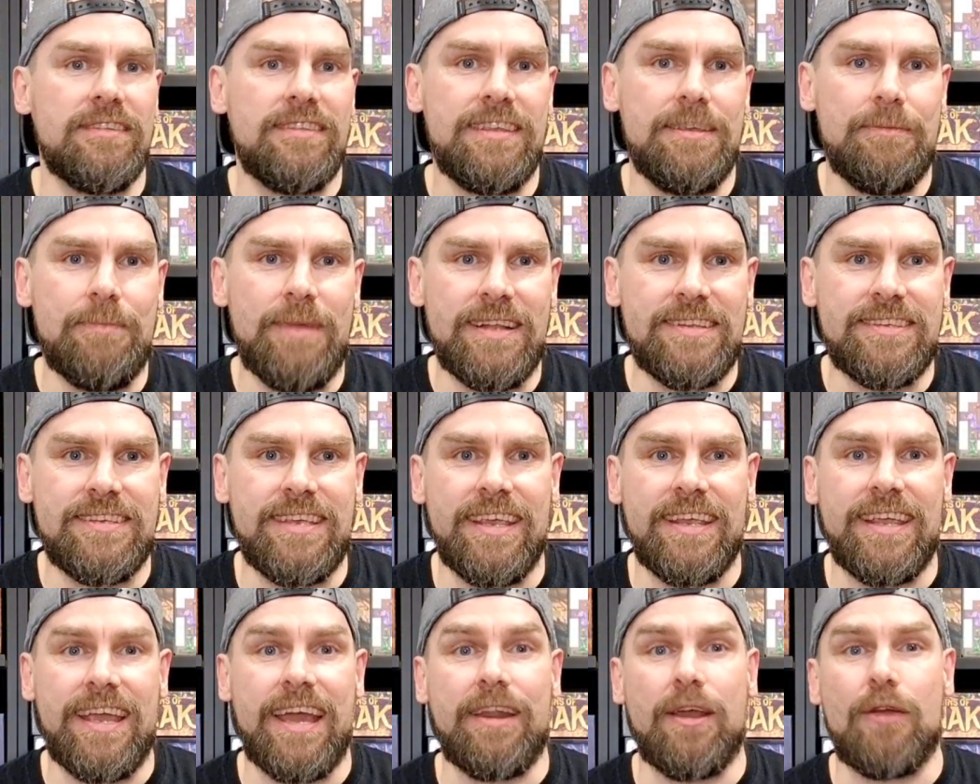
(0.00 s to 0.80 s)
and
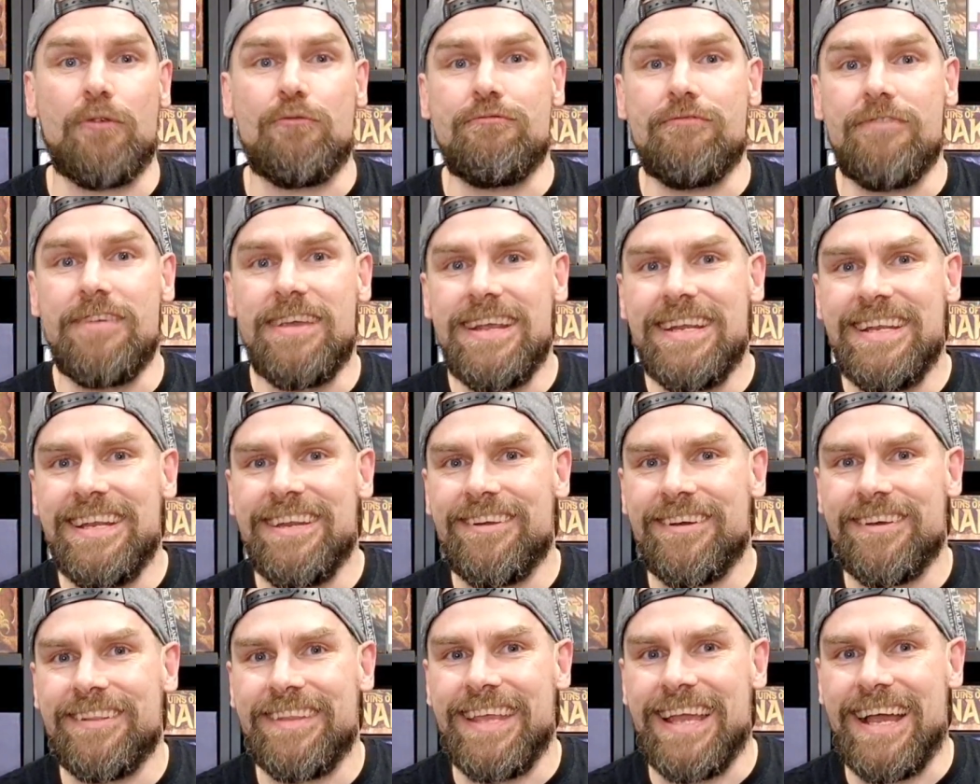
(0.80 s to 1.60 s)
thematic, and I really
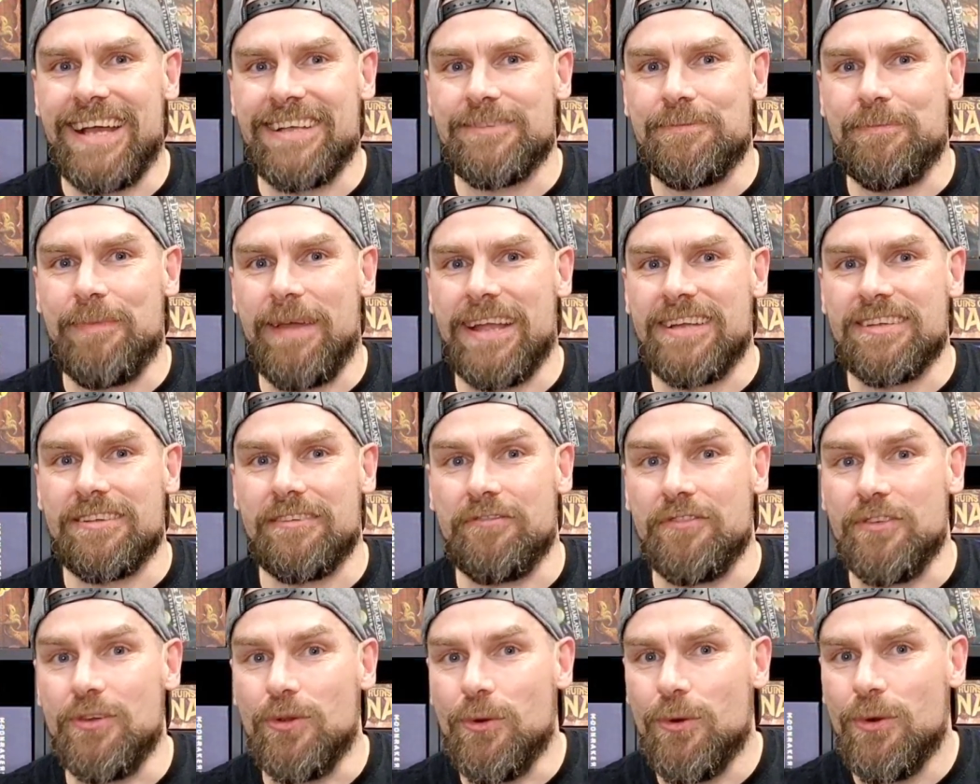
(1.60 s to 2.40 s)
like the aspect
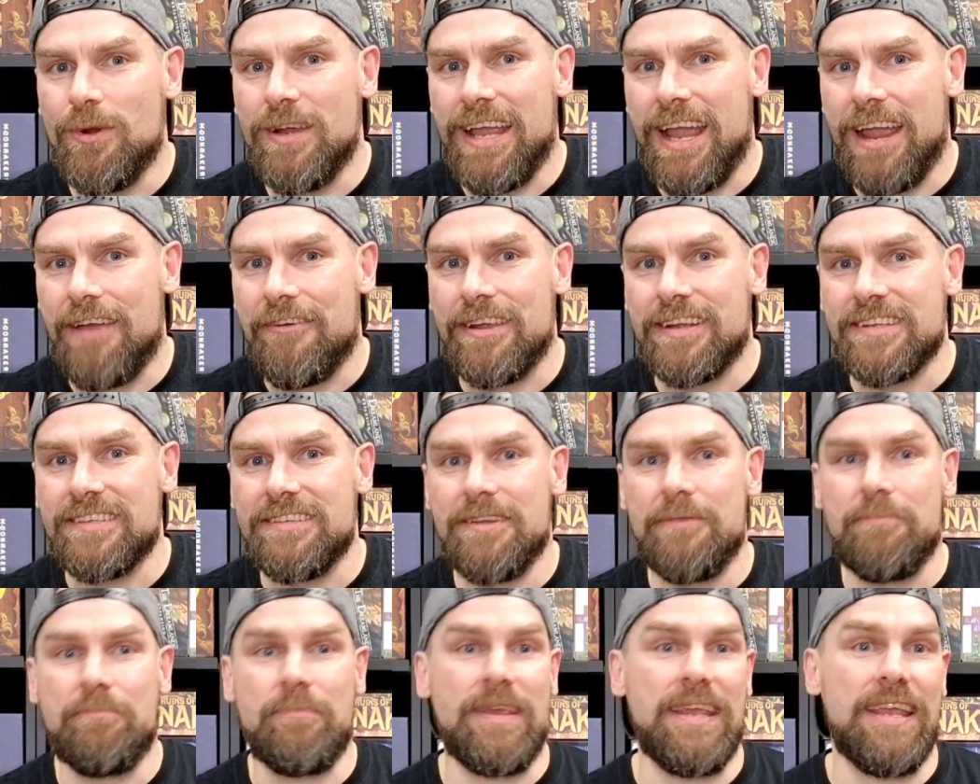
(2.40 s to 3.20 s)
of your
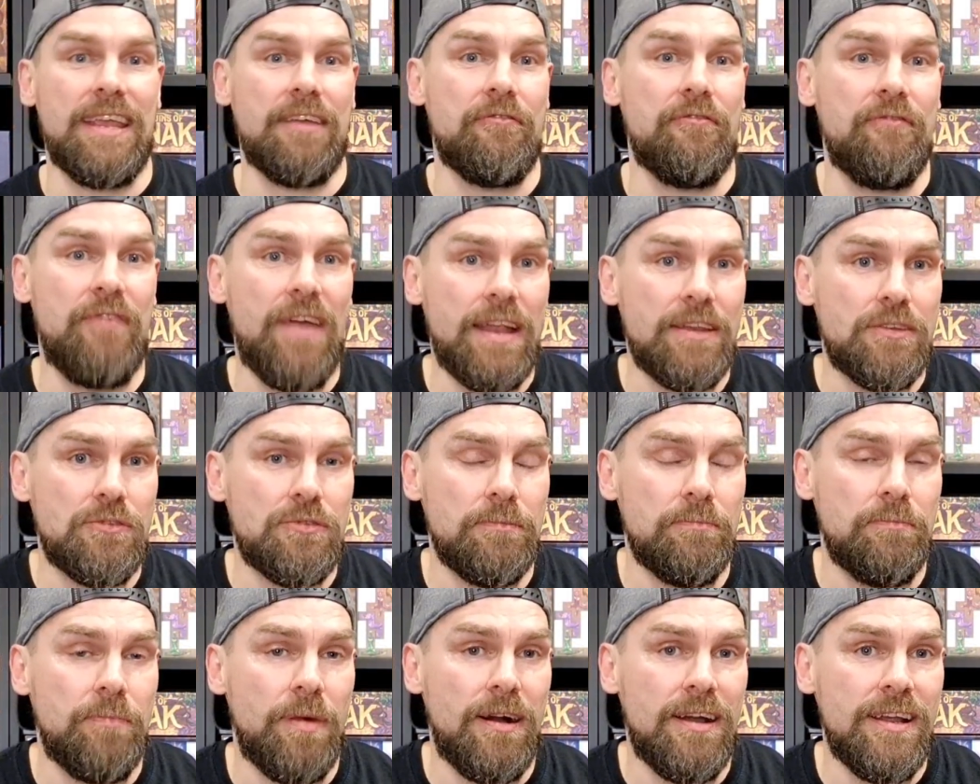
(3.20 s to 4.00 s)
character being a
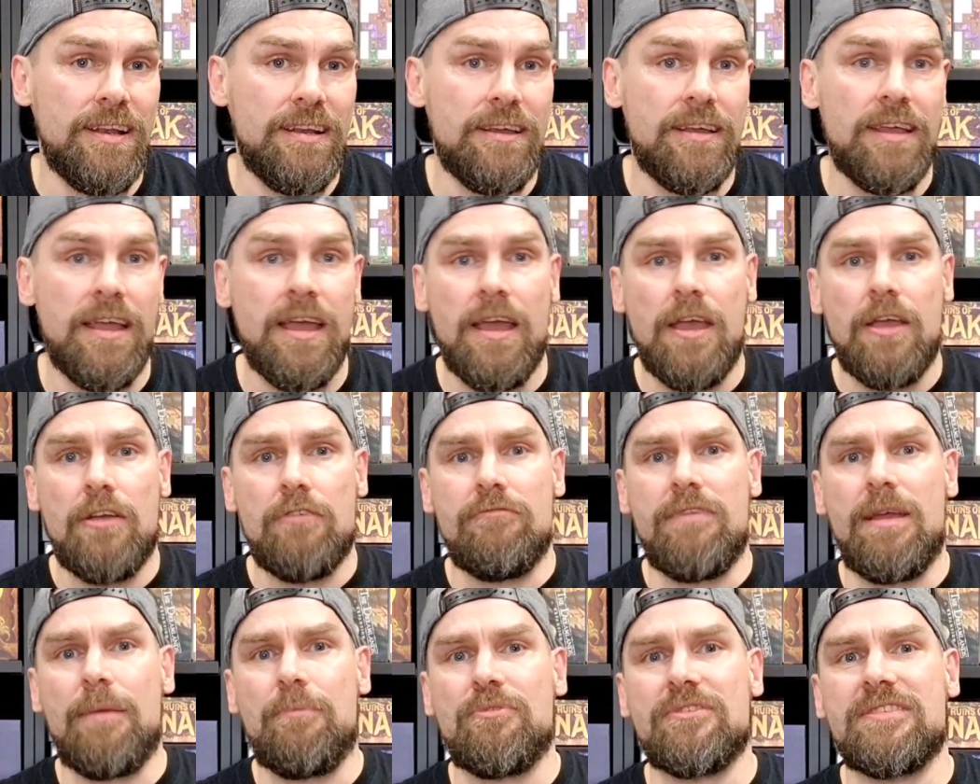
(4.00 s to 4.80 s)
veteran pilot
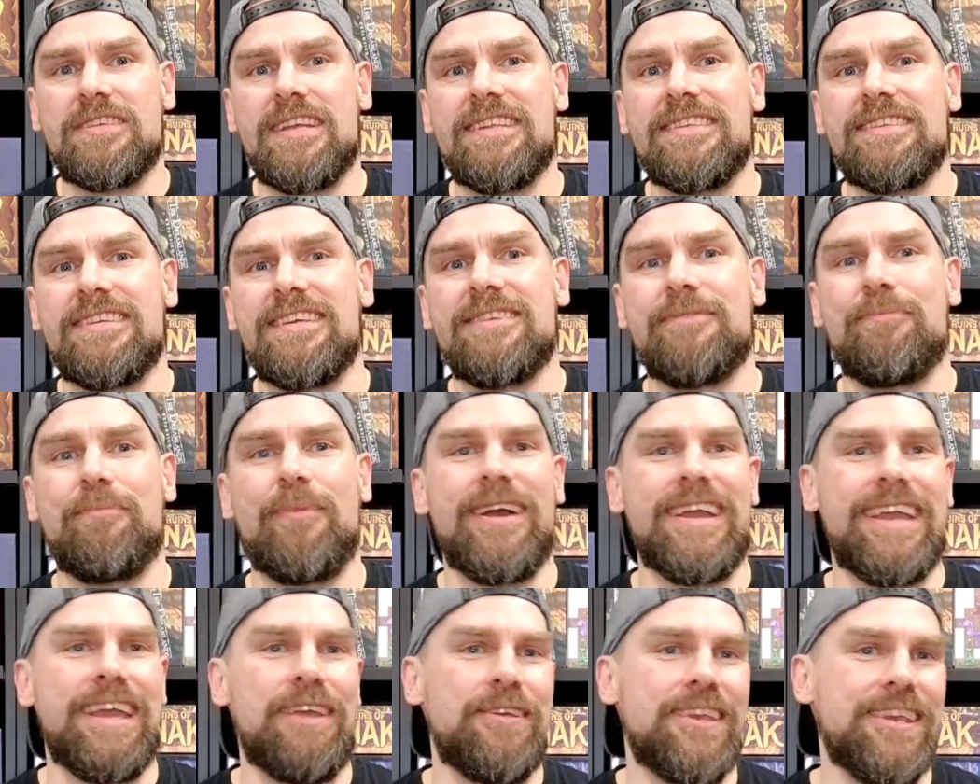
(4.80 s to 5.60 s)
represented
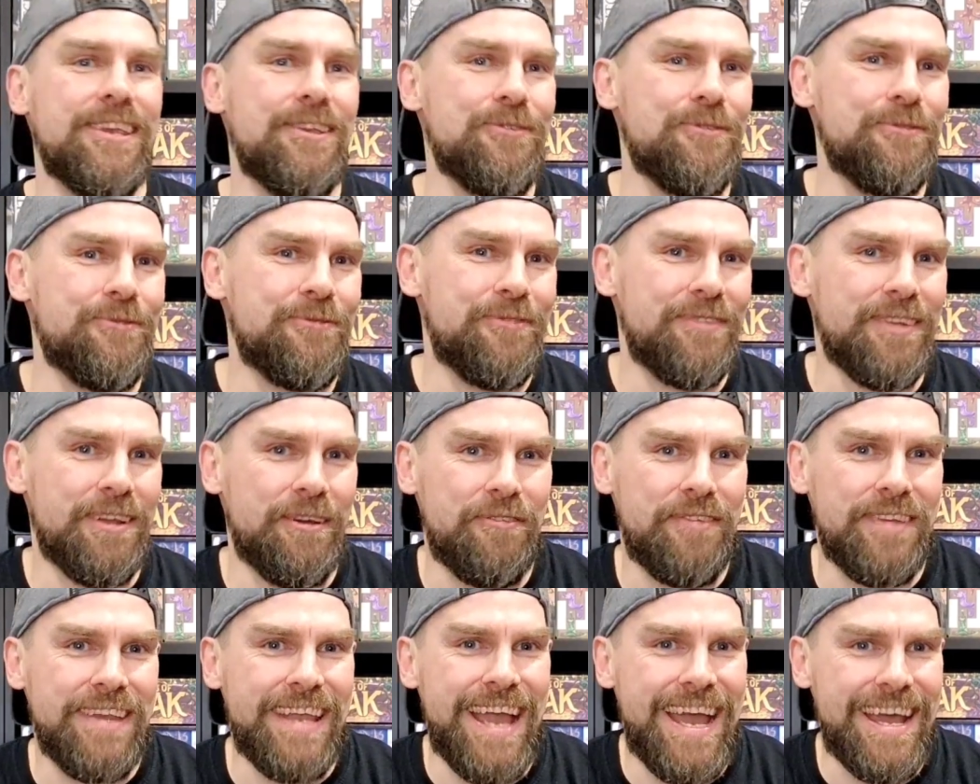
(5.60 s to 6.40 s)
by a cute,
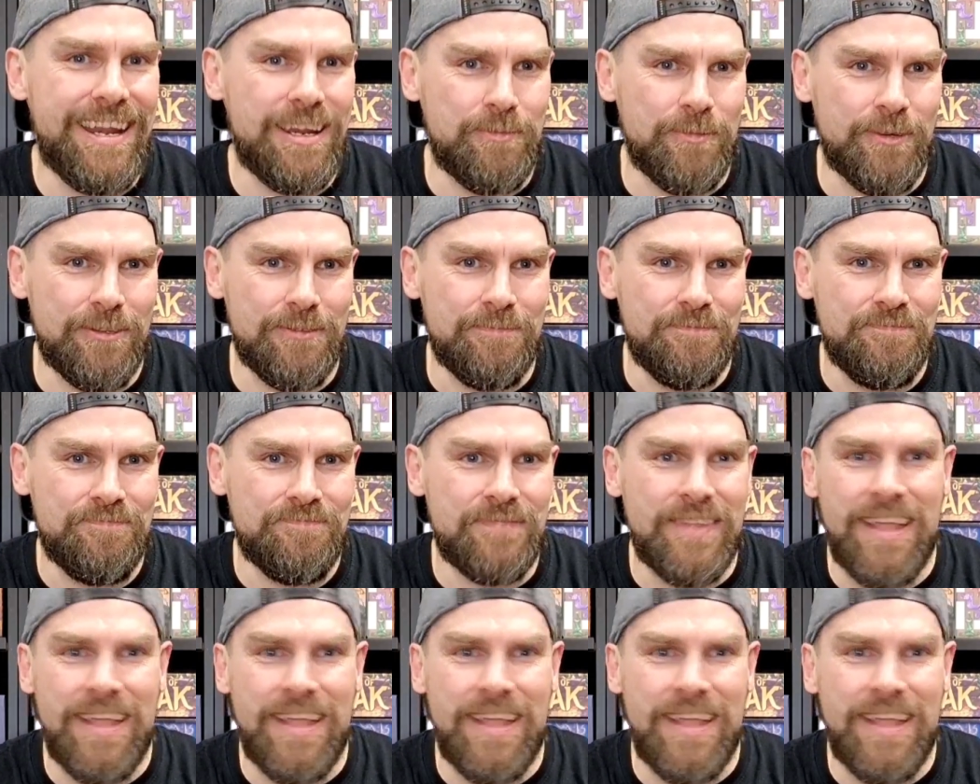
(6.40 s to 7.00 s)
fluffy animal.